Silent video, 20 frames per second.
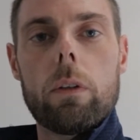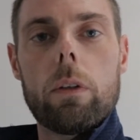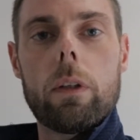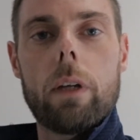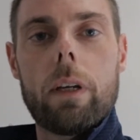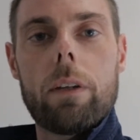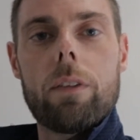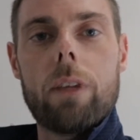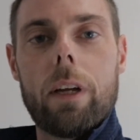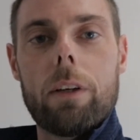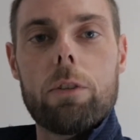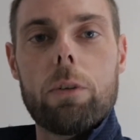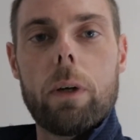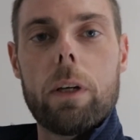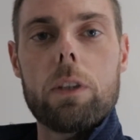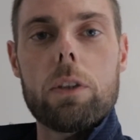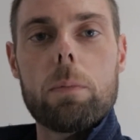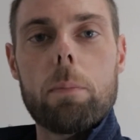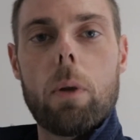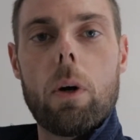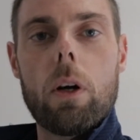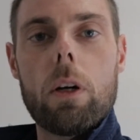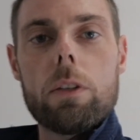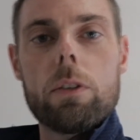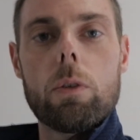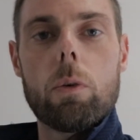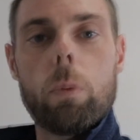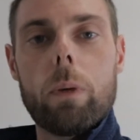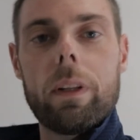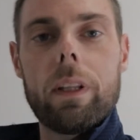as that
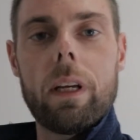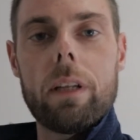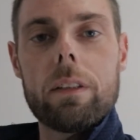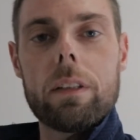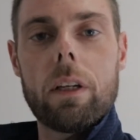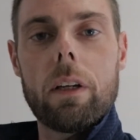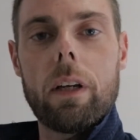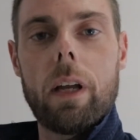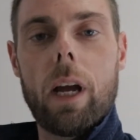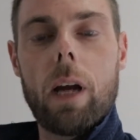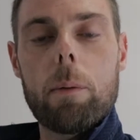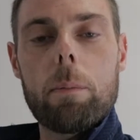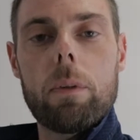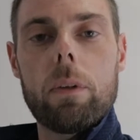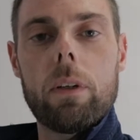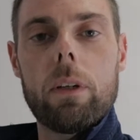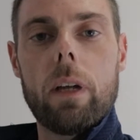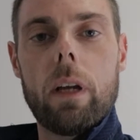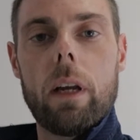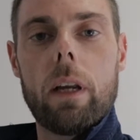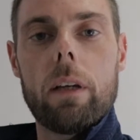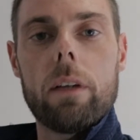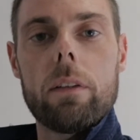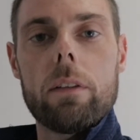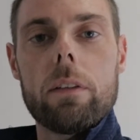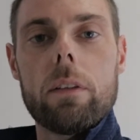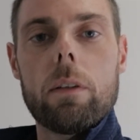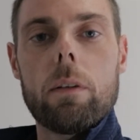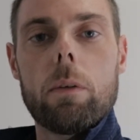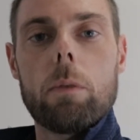transpires or when that's going to happen,
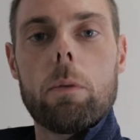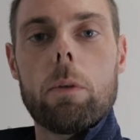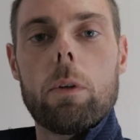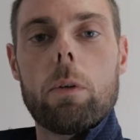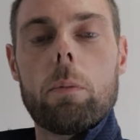and uh,